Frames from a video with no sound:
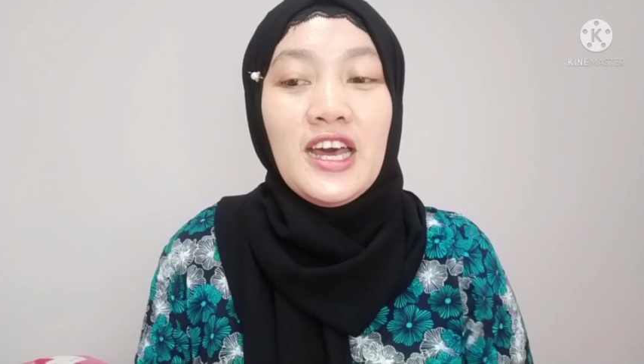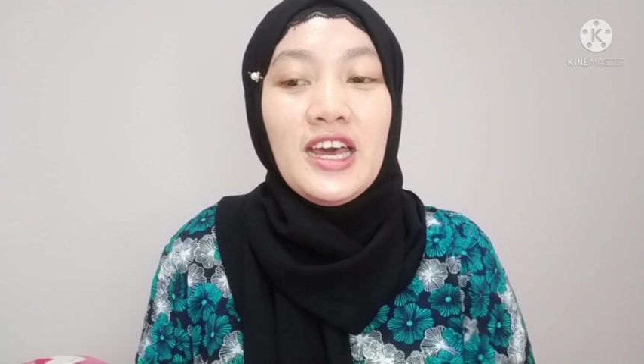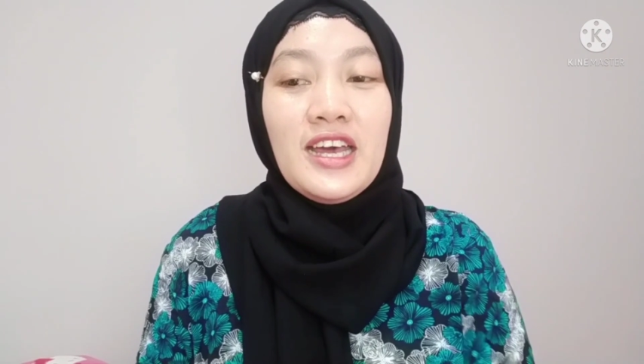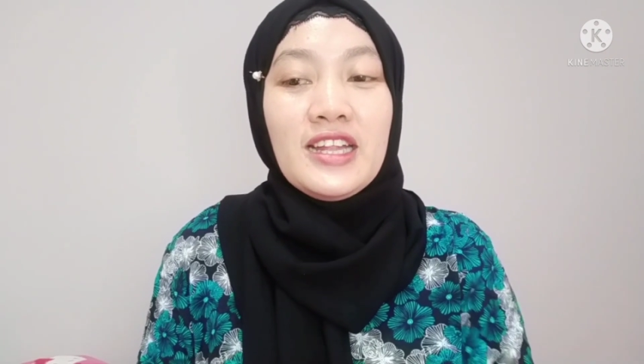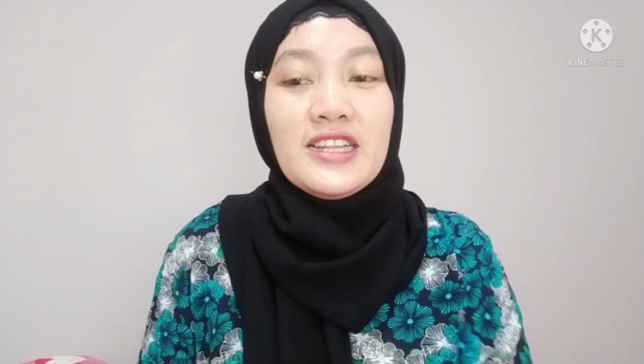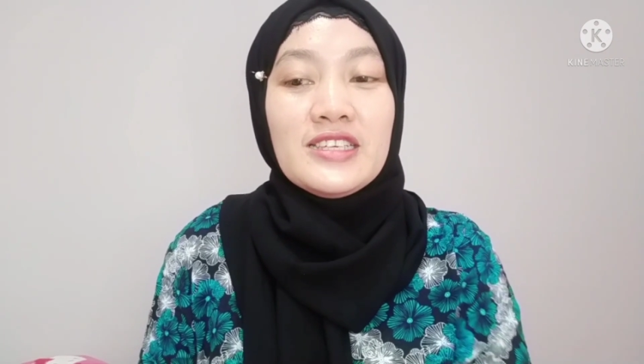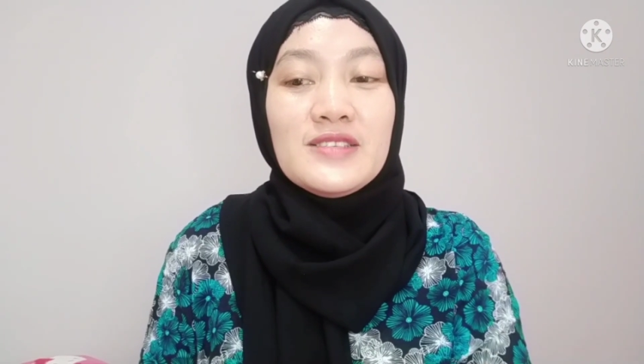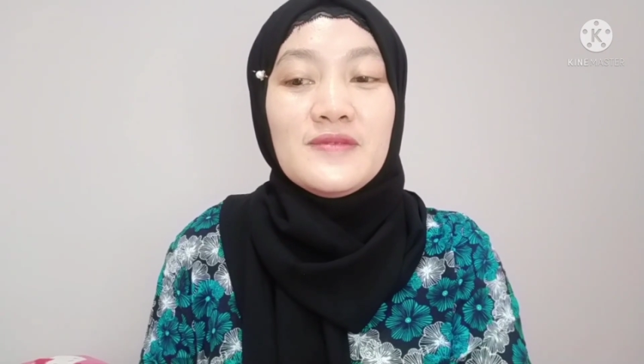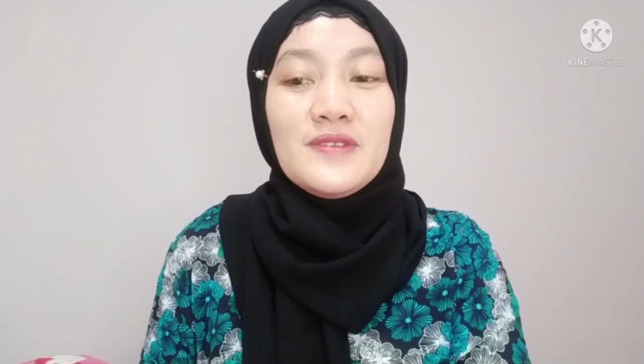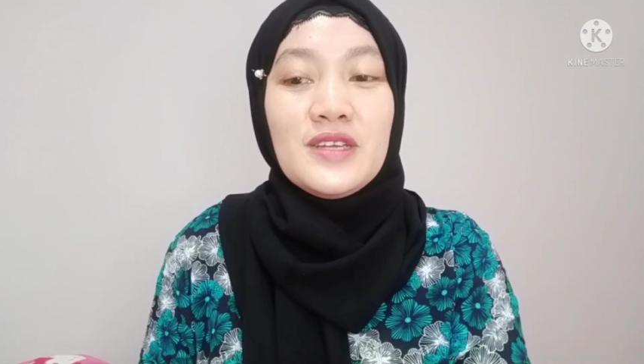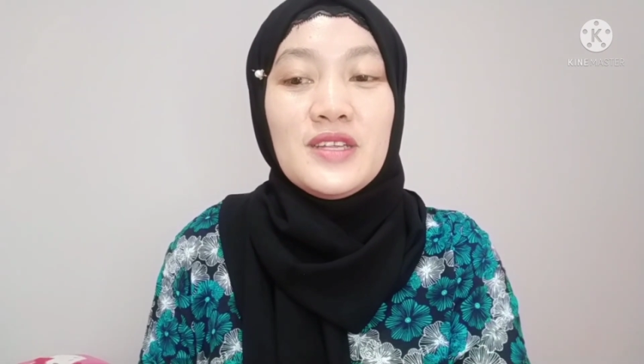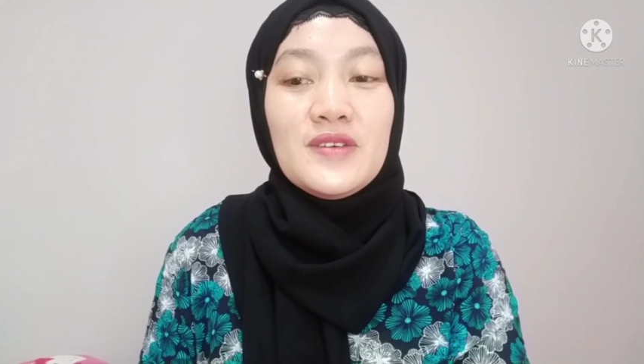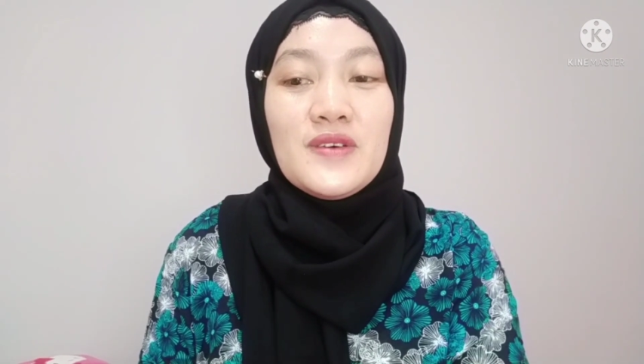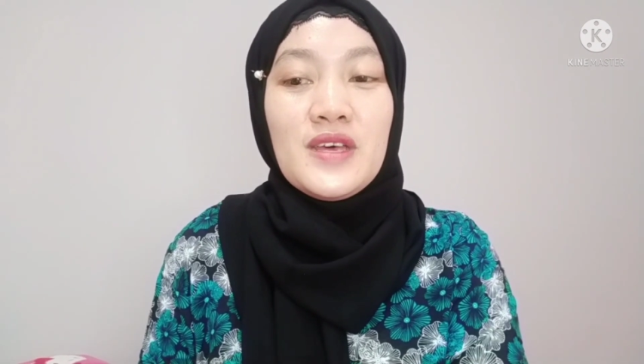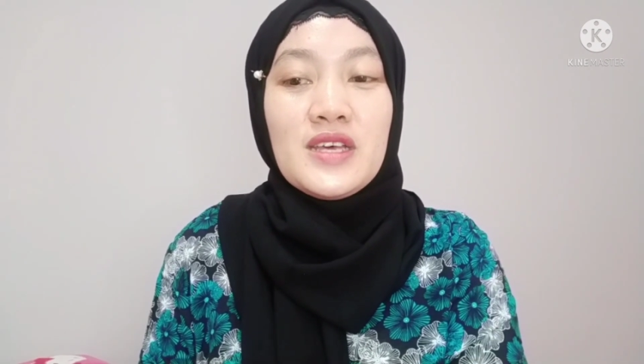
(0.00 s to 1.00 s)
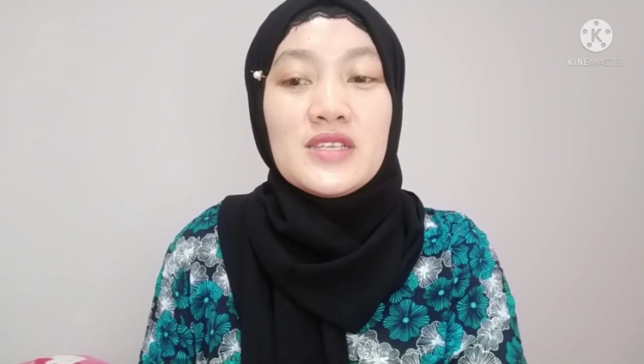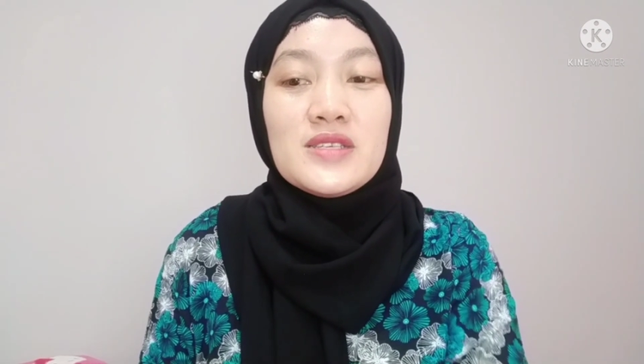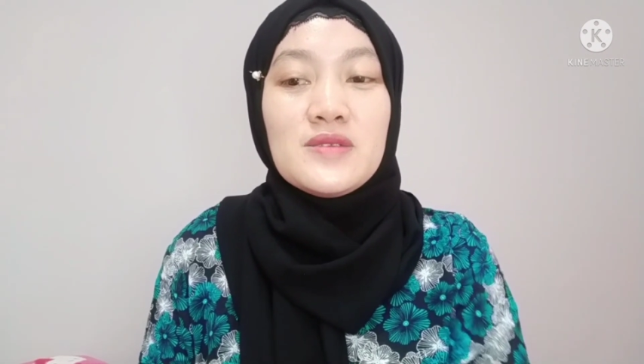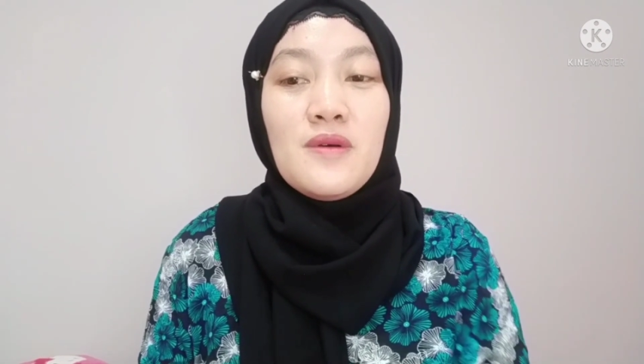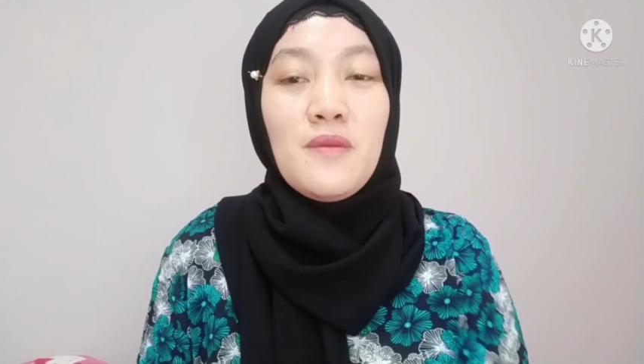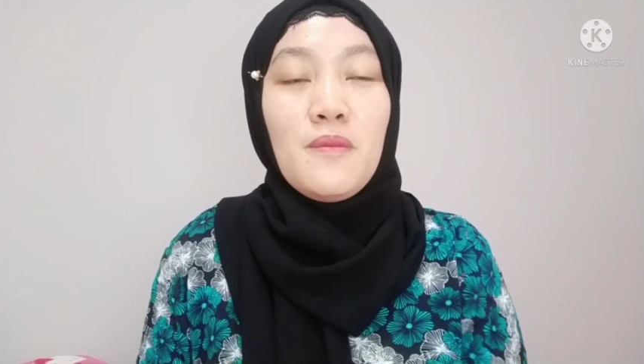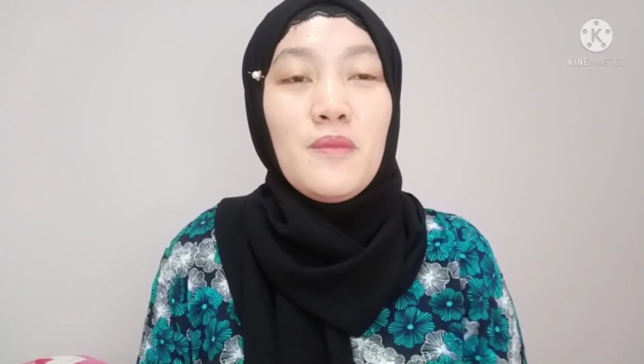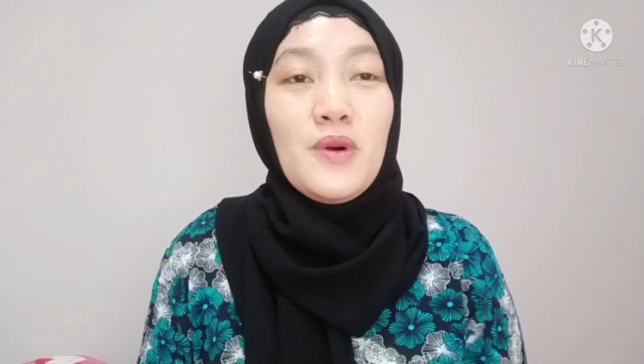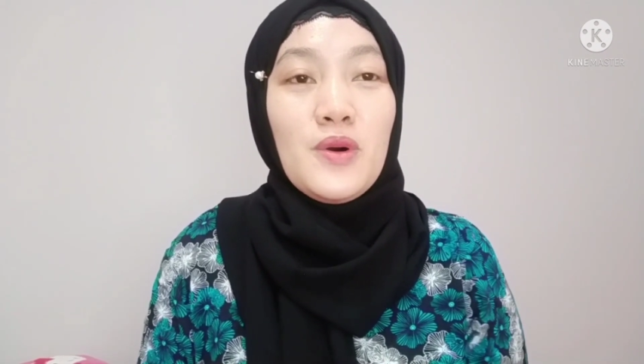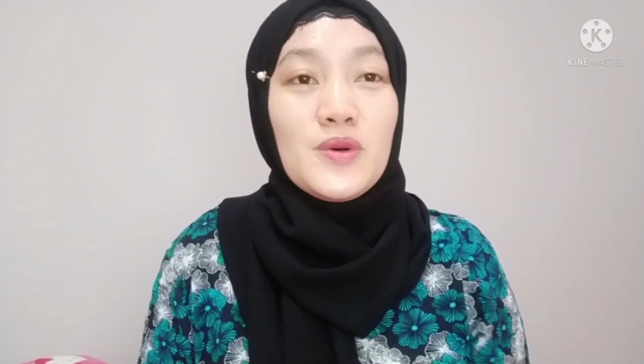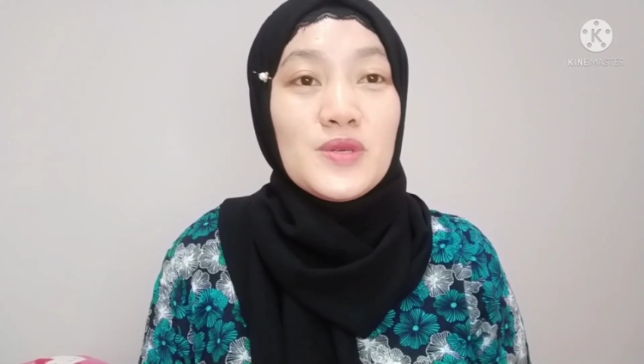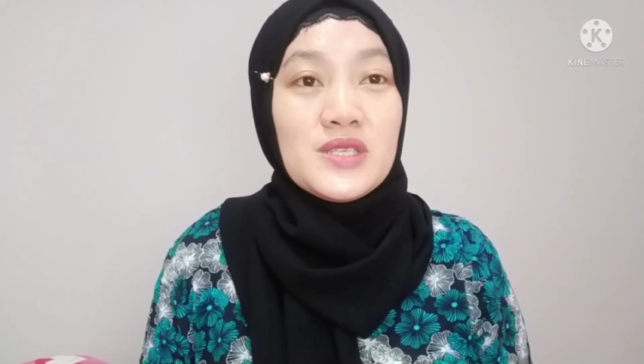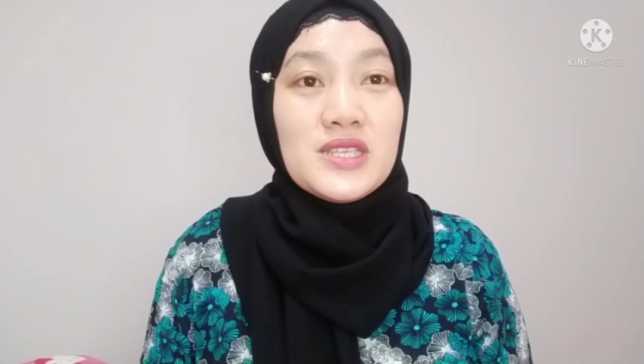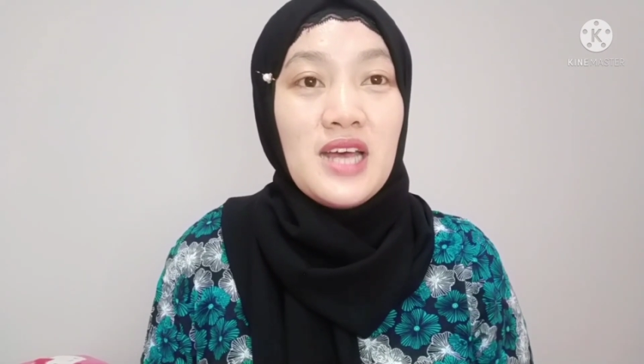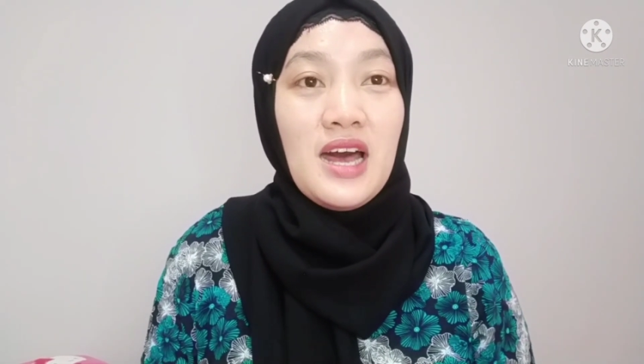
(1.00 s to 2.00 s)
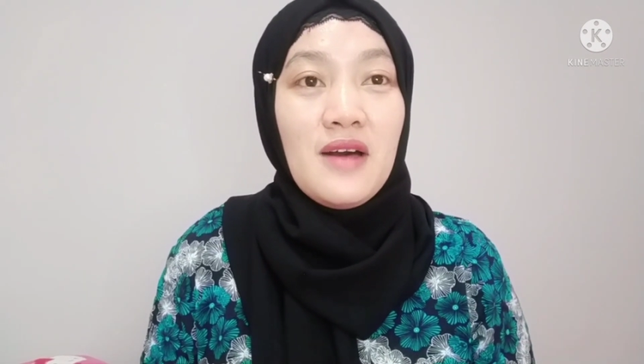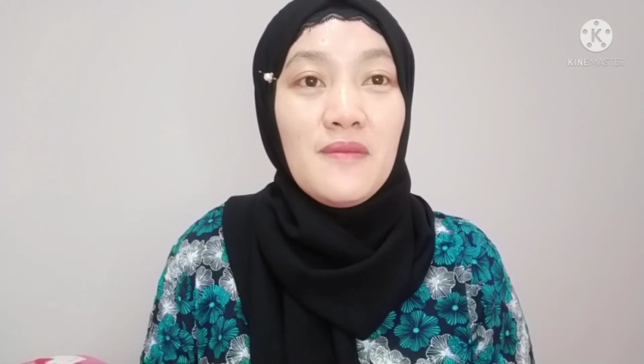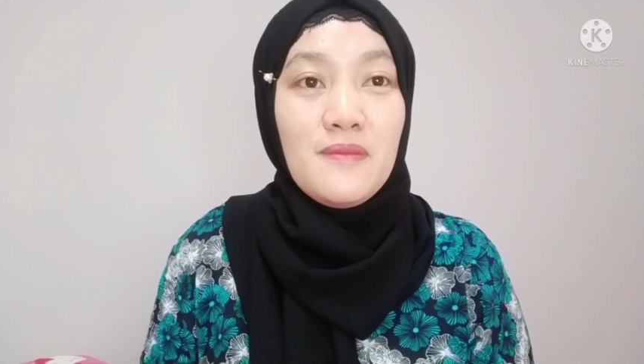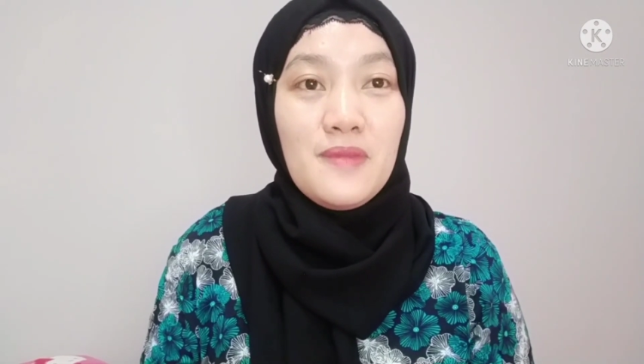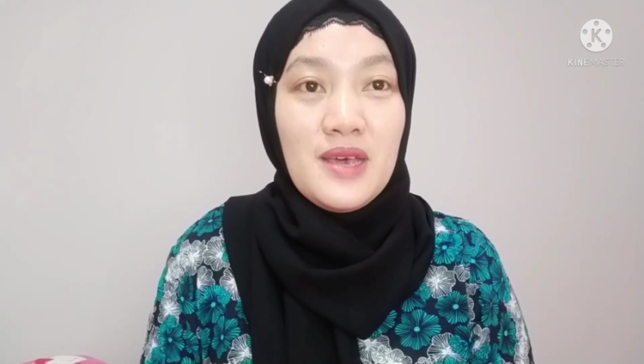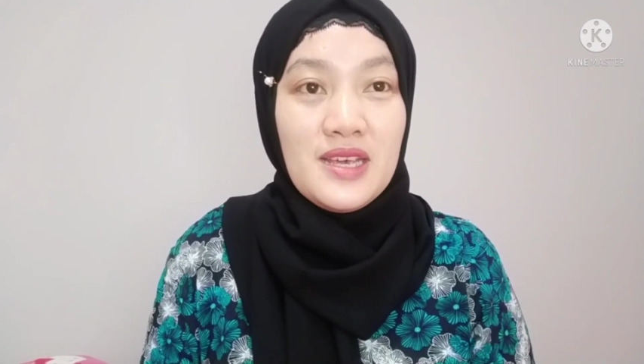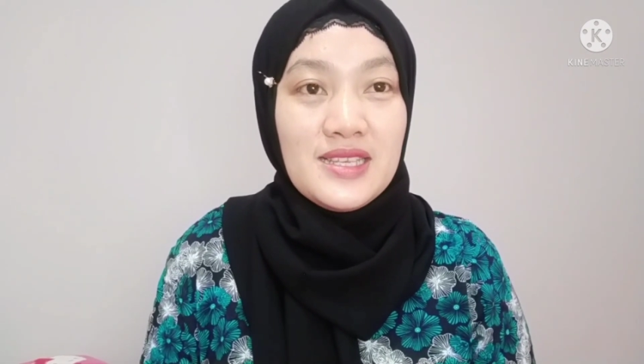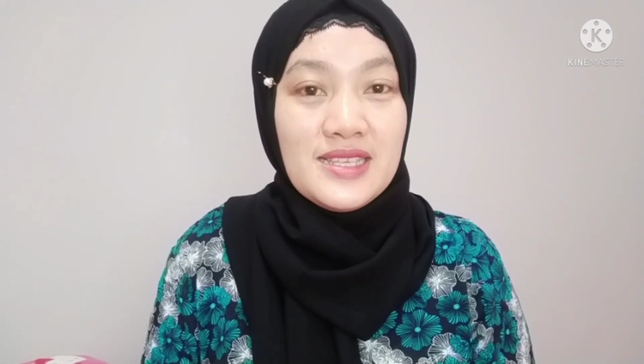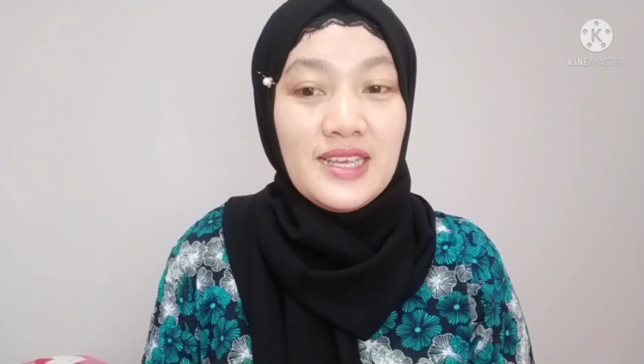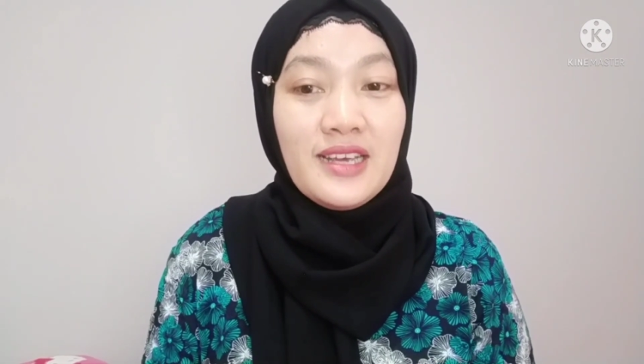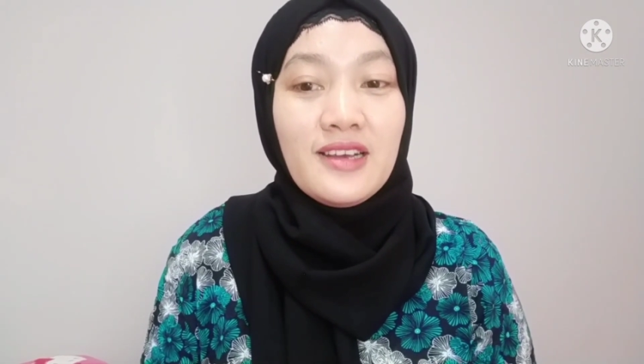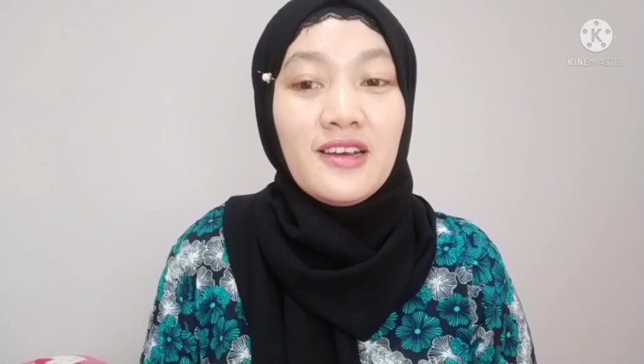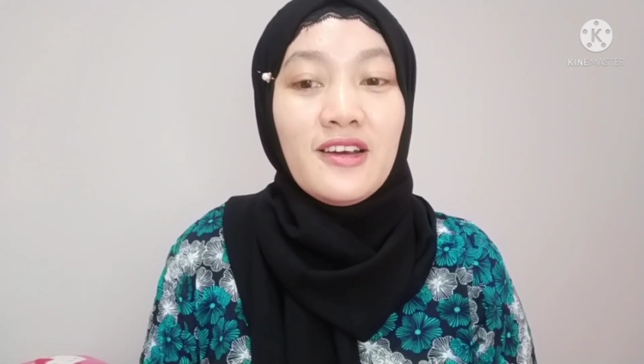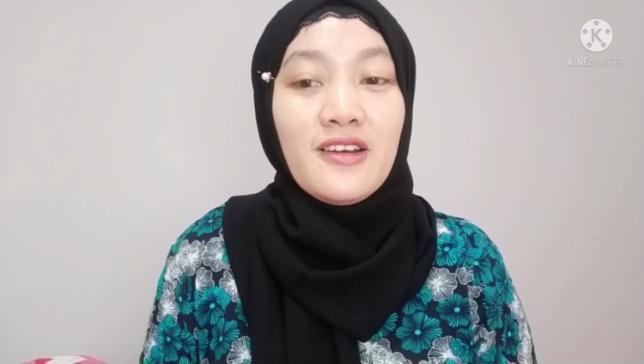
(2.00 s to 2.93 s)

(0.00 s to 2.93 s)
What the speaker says: In this video is most amazing